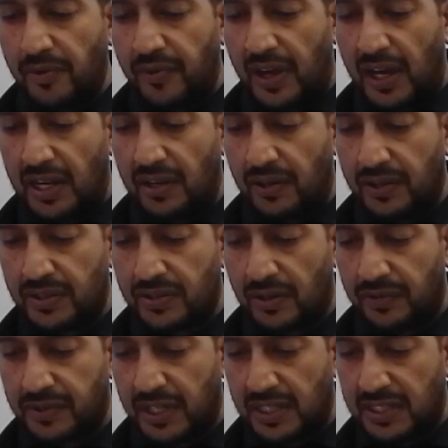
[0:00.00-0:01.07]
number of alloys
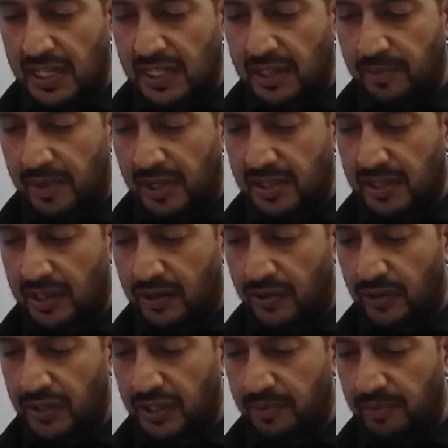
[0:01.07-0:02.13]
of titanium and
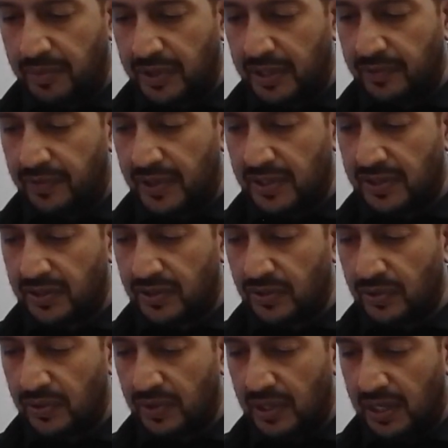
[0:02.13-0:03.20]
zirconium refers
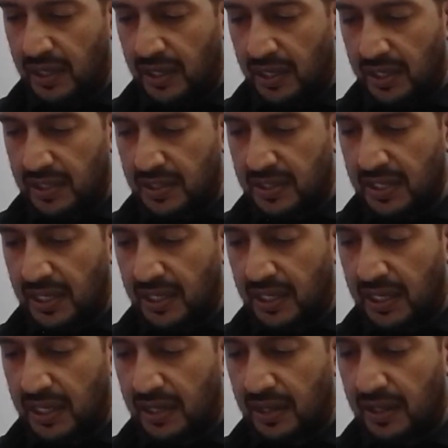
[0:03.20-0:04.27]
to uh,
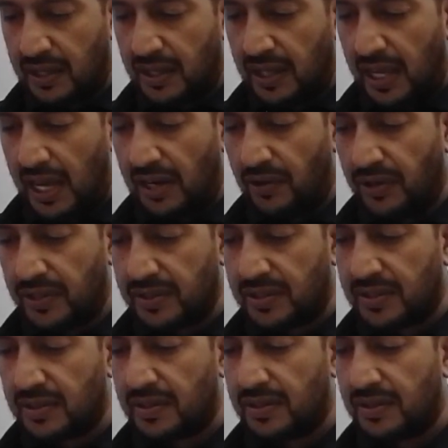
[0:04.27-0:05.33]
zirc
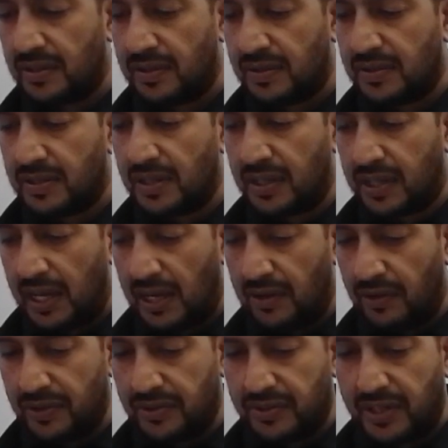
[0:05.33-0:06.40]
alloys,
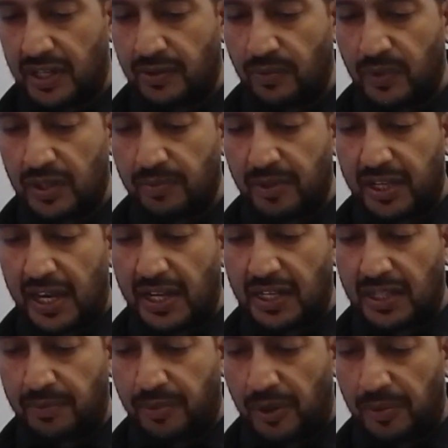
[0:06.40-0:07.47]
Zircaloys, right? With
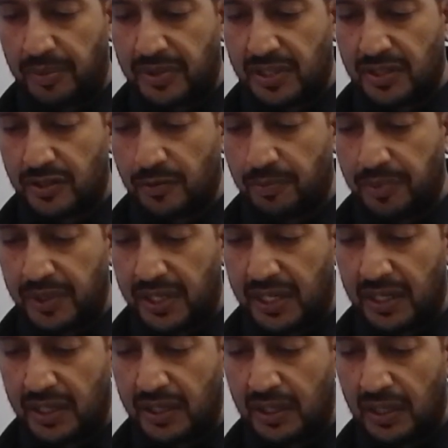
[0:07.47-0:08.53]
mechanical properties
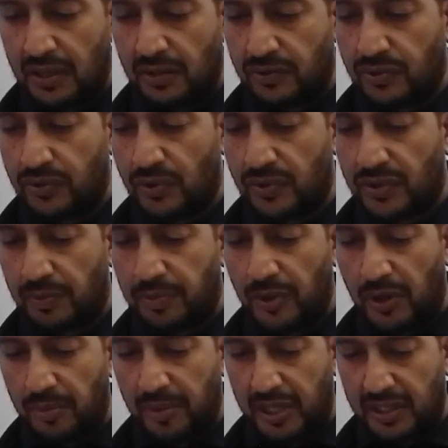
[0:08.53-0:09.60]
superior to those of
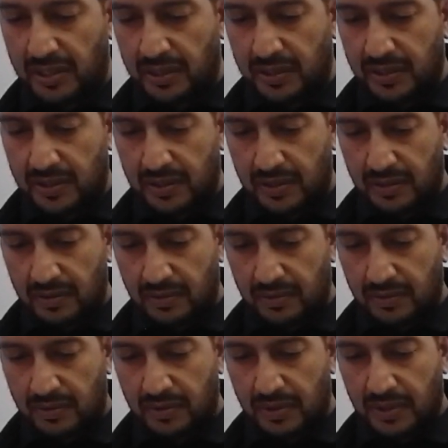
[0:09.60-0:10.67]
pure metals.
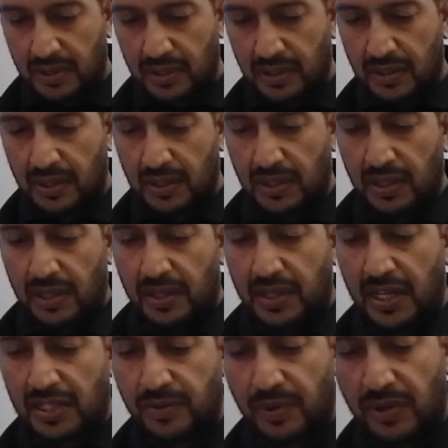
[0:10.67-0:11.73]

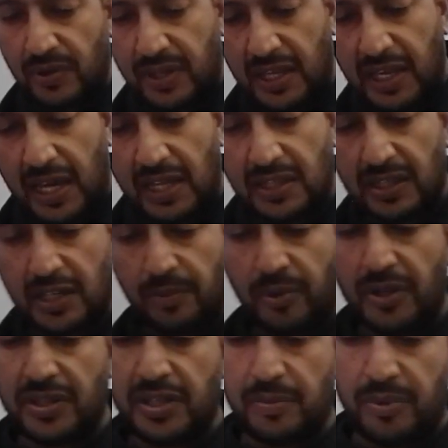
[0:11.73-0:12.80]
Next, we're looking at
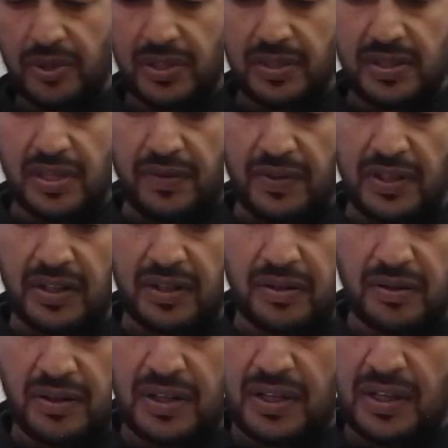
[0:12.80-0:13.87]
3.3.7
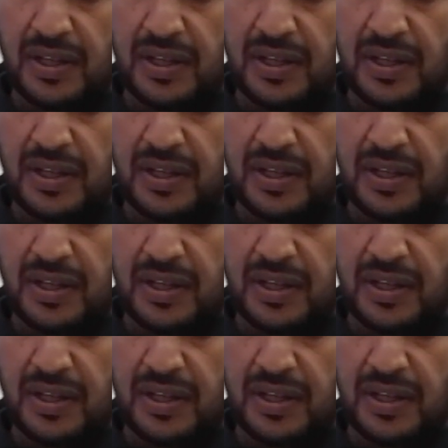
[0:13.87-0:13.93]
